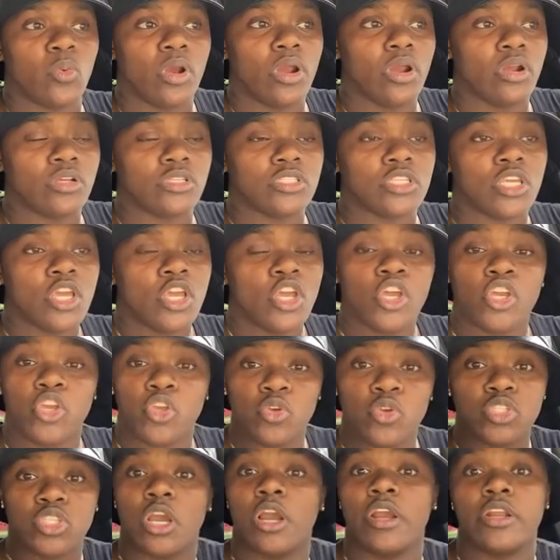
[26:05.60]
worse,
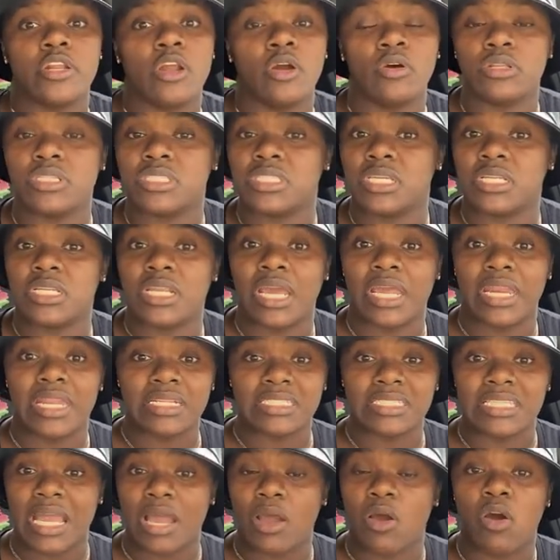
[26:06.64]
you start noticing that
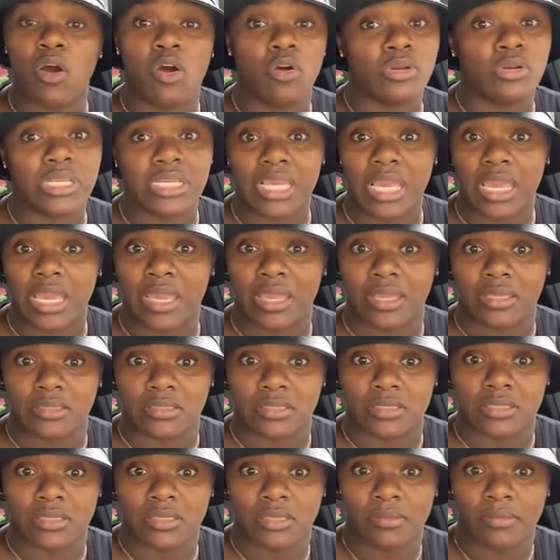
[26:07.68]
it's now holding
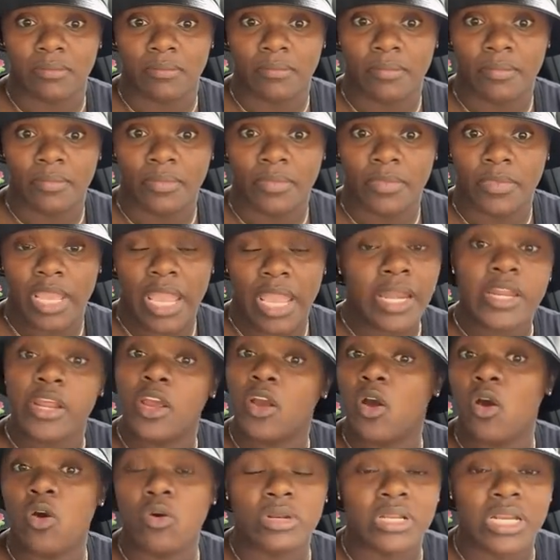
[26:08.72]
hands, and
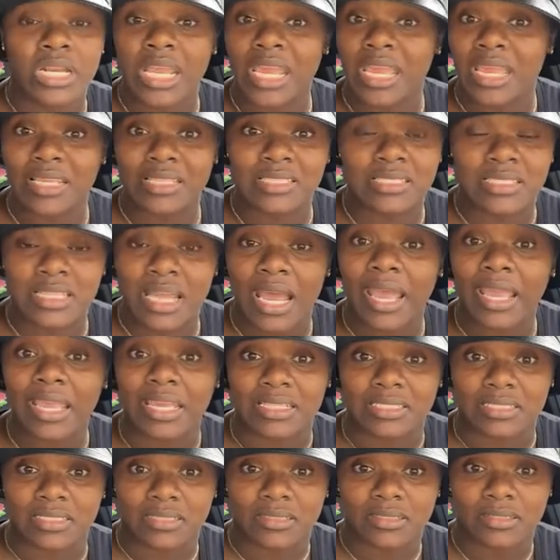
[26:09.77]
they're holding hands
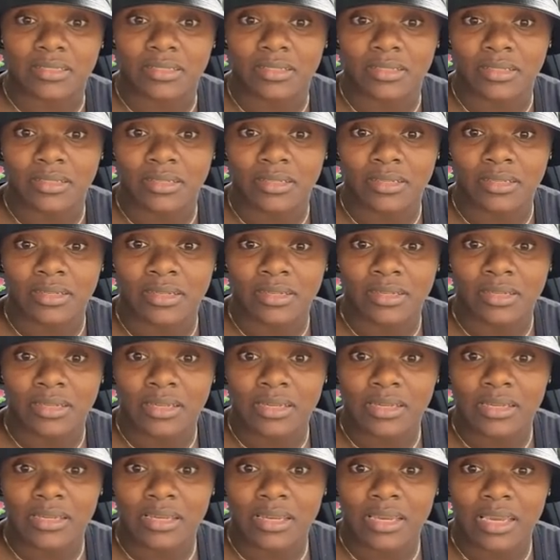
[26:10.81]
tight.
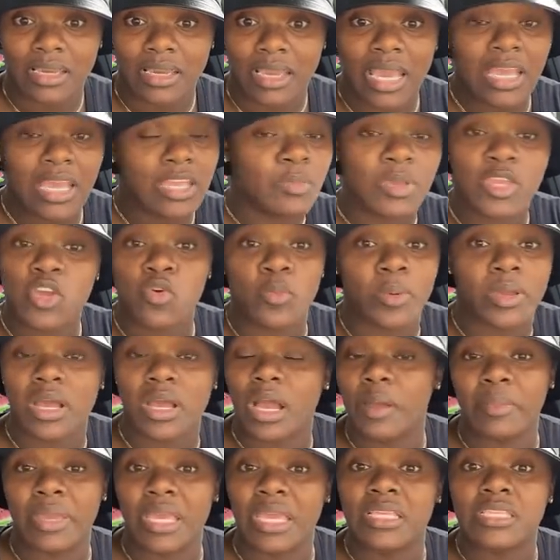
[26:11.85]
And you
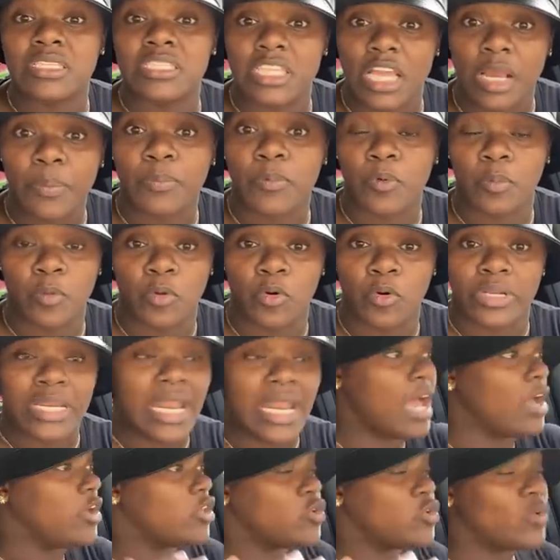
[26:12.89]
become inseparable.
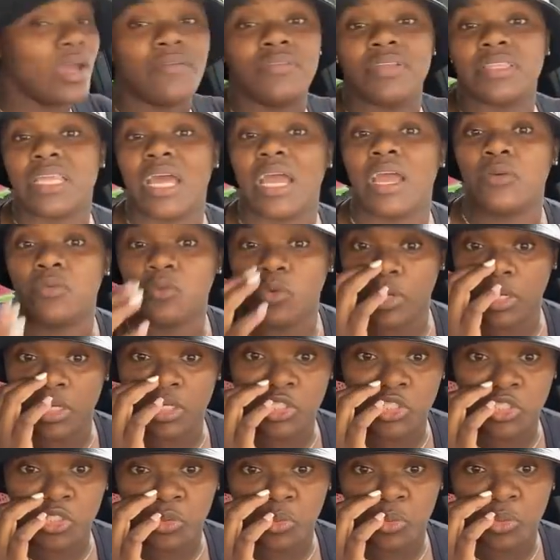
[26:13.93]
Now you have a thyroid
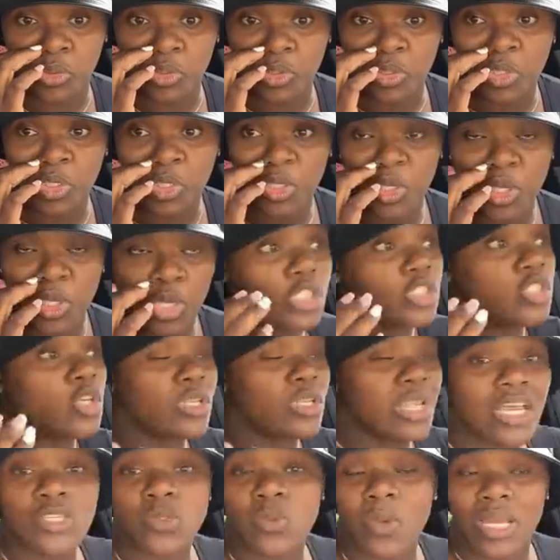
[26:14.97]
issue. So
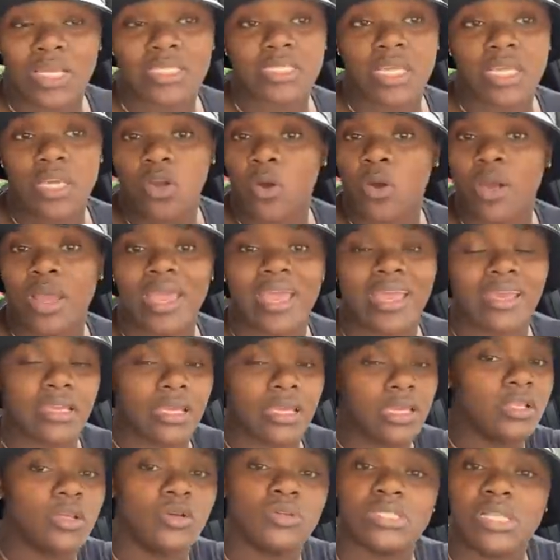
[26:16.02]
that's why I say go ahead,
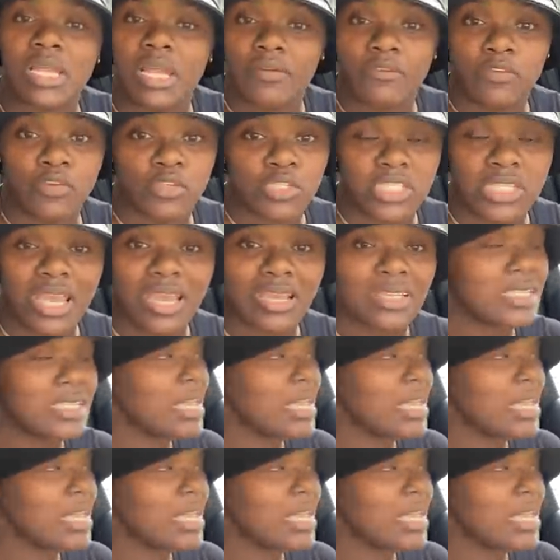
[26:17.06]
get those levels checked